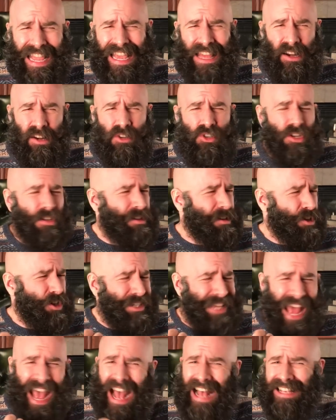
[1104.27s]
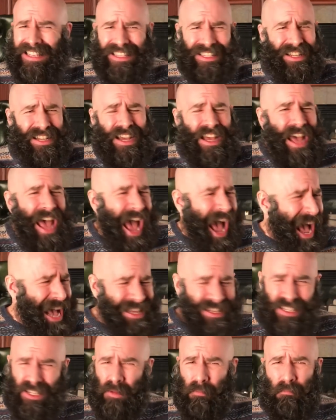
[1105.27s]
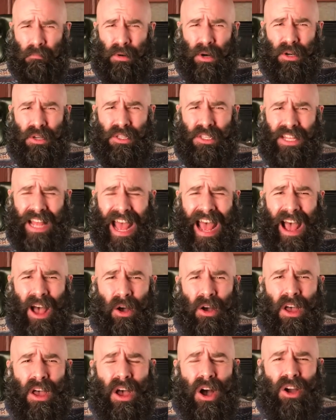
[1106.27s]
energy that just has to burst out.